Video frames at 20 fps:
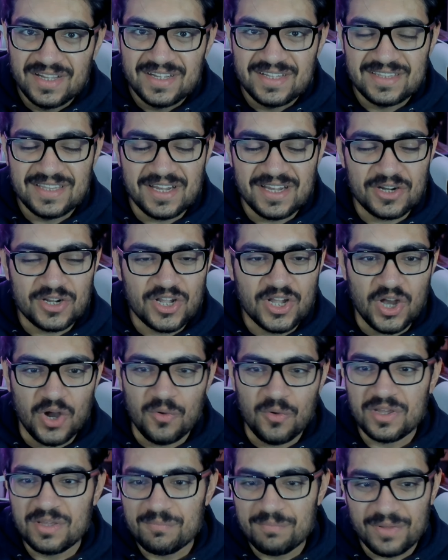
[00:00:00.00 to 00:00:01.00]
They're
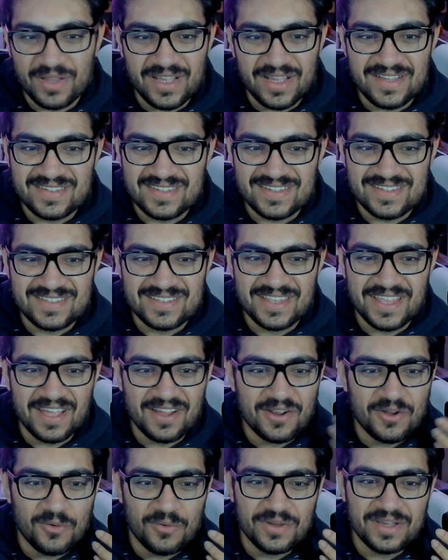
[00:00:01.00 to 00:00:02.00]
going places. They're
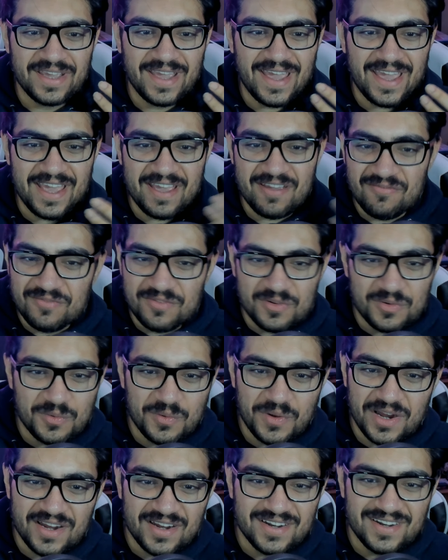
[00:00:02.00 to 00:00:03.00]
going
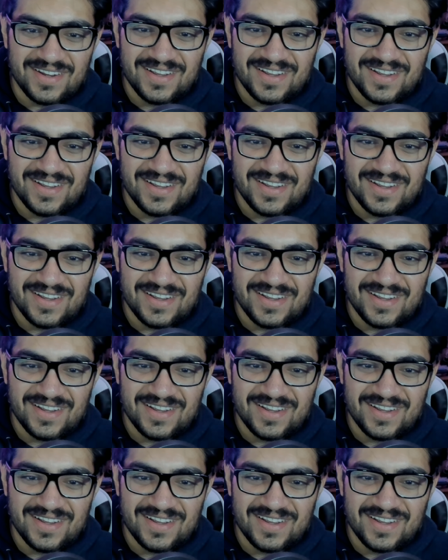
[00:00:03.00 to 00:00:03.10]
everywhere.